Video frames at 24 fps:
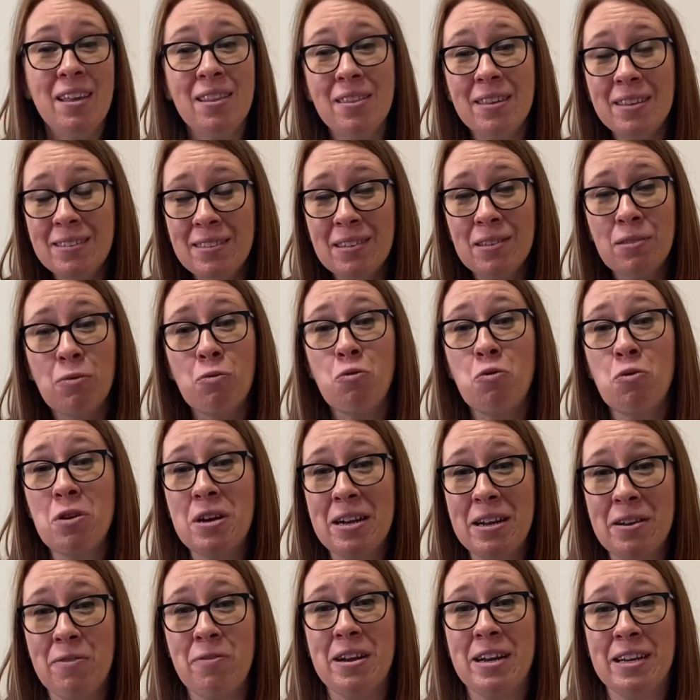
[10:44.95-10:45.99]
This is
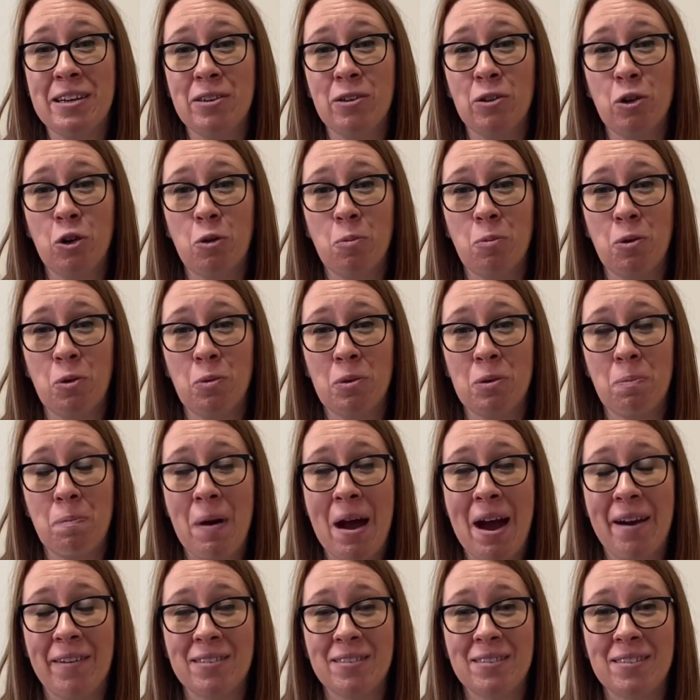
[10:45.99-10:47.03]
really, really normal with
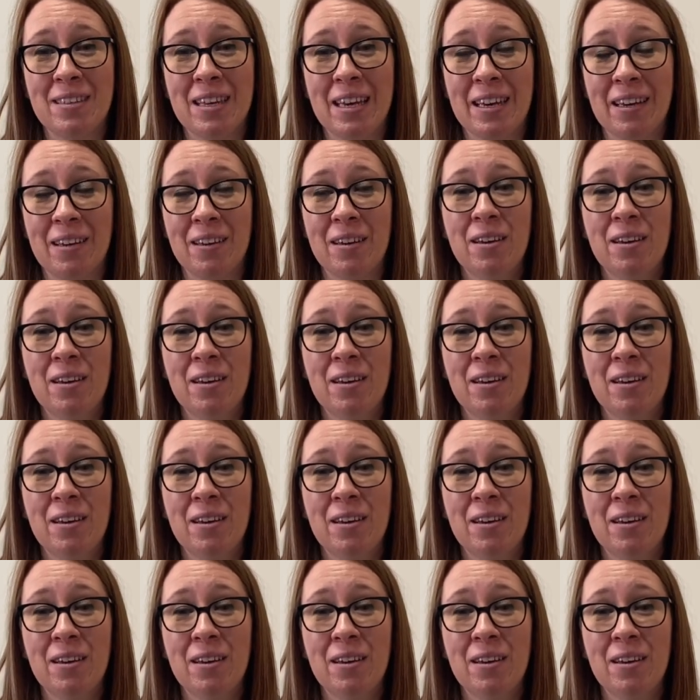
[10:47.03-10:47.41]
parenting.